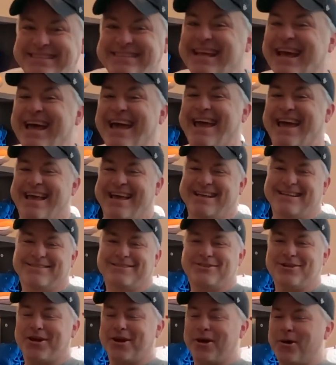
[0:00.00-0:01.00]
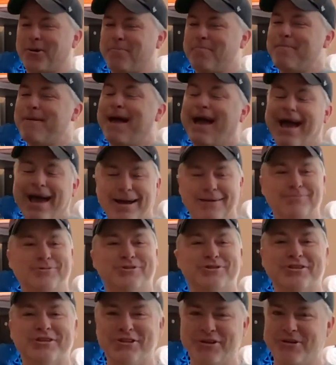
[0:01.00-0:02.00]
Day. So
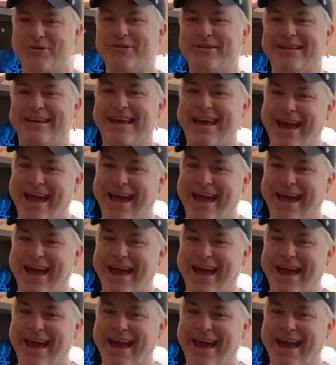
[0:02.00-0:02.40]
absolutely